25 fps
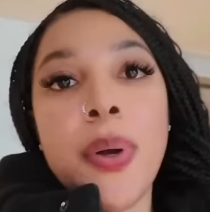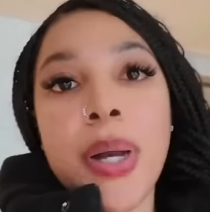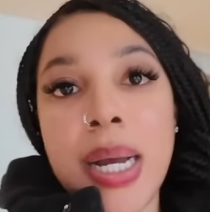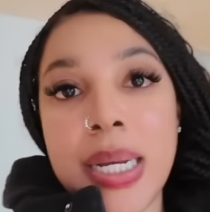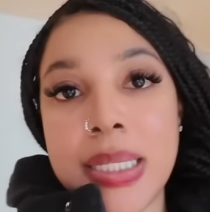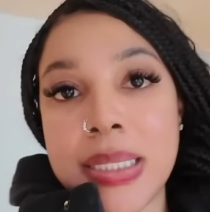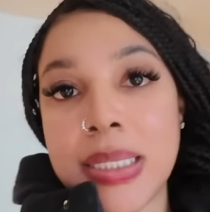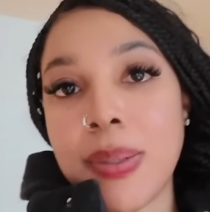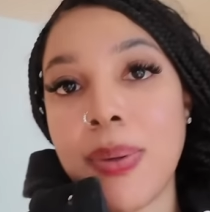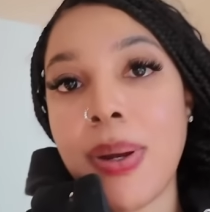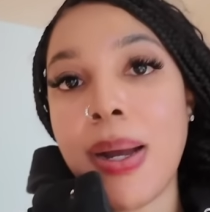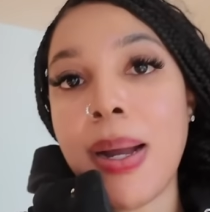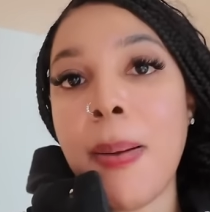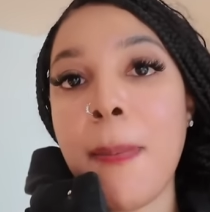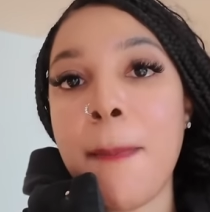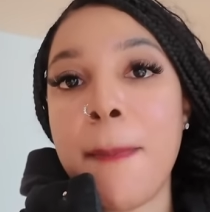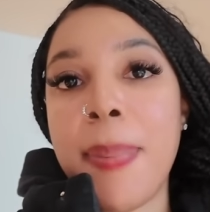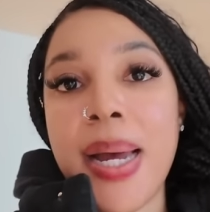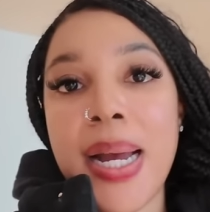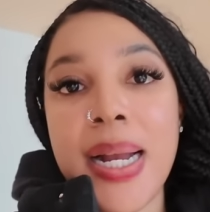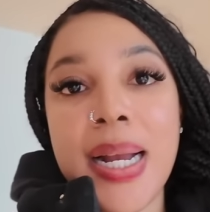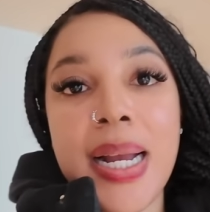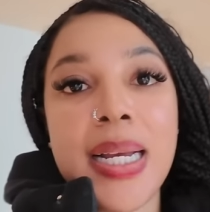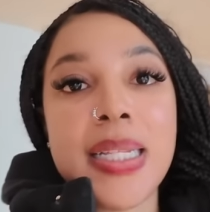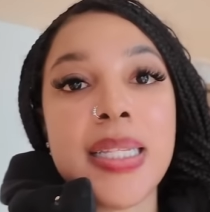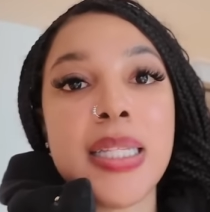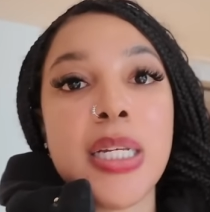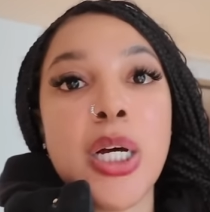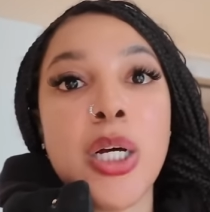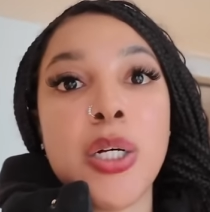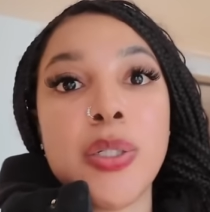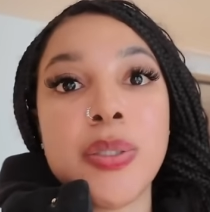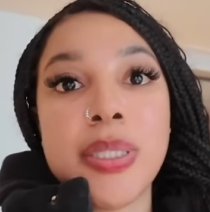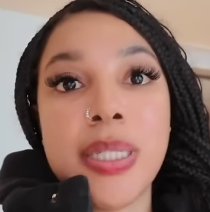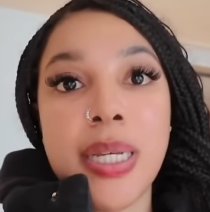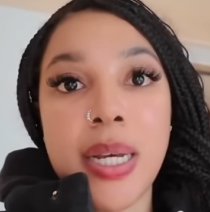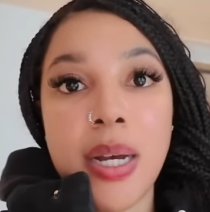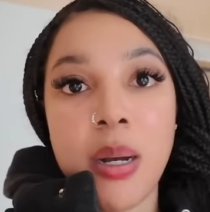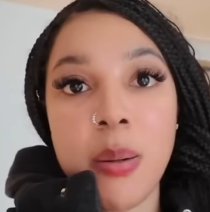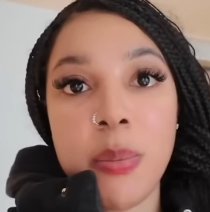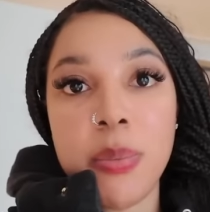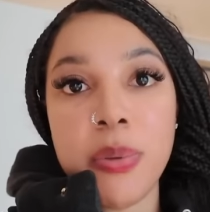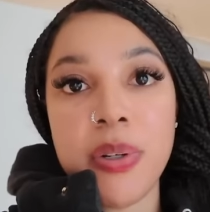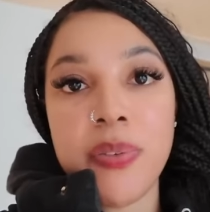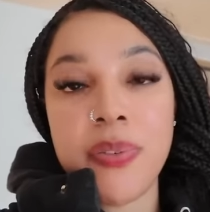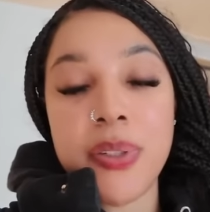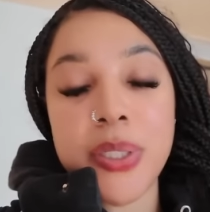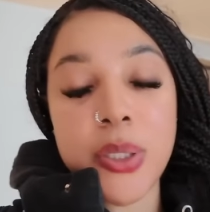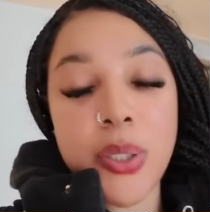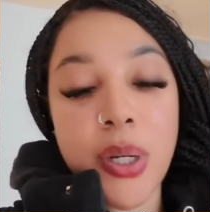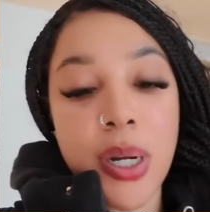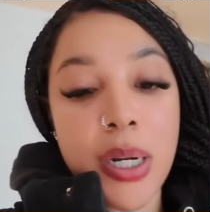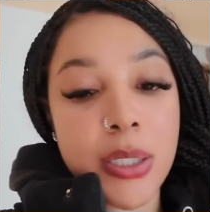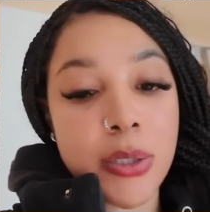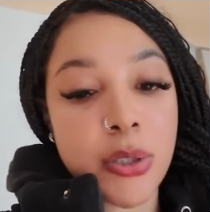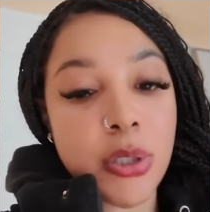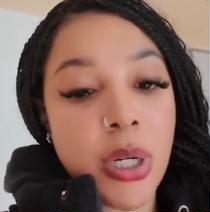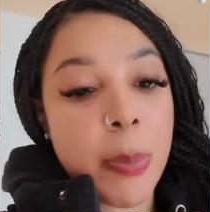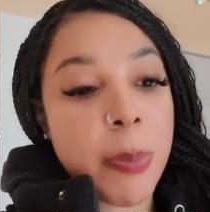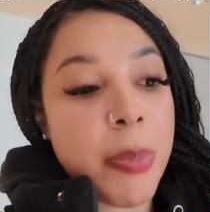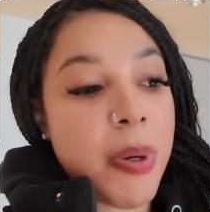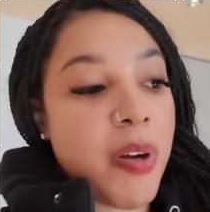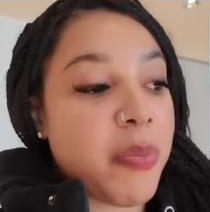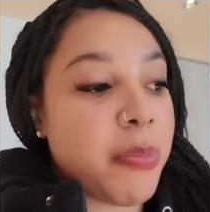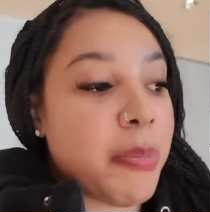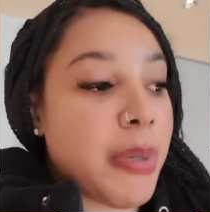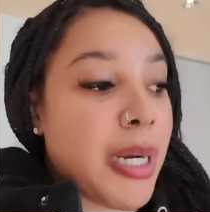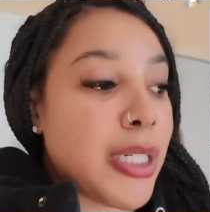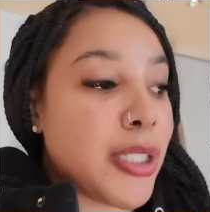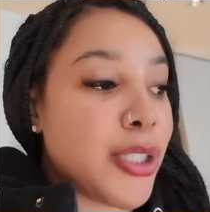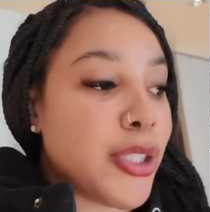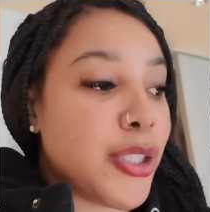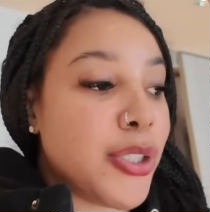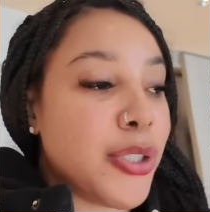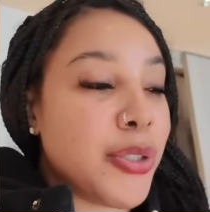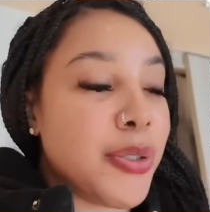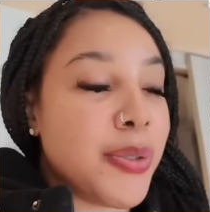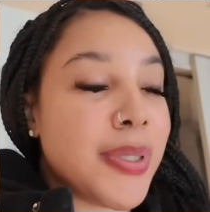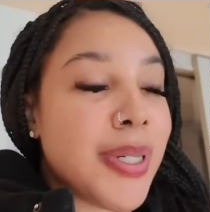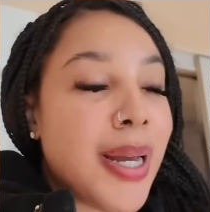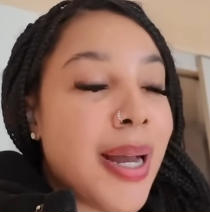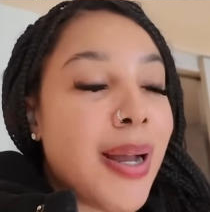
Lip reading: Okay, so I'm back at the hotel briefly so I could drop off my shoes.